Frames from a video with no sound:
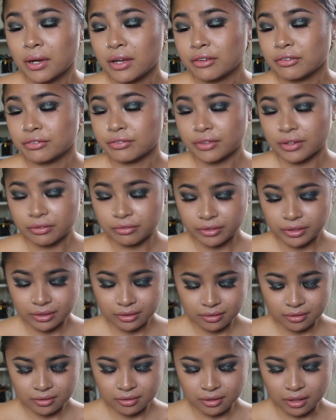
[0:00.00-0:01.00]
my
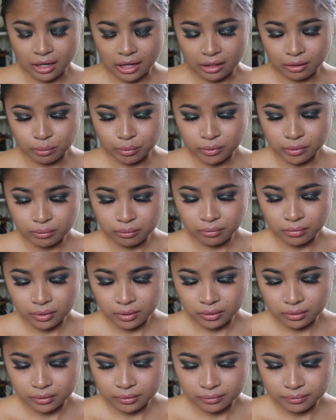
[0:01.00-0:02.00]
favorite album
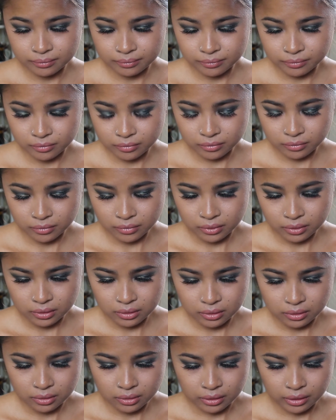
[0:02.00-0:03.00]

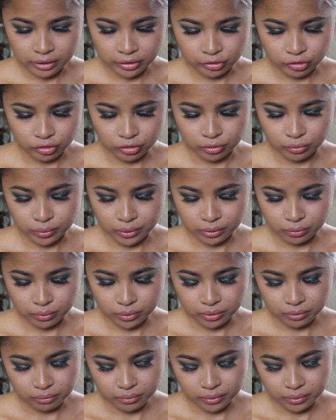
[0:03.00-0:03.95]
actually wait wait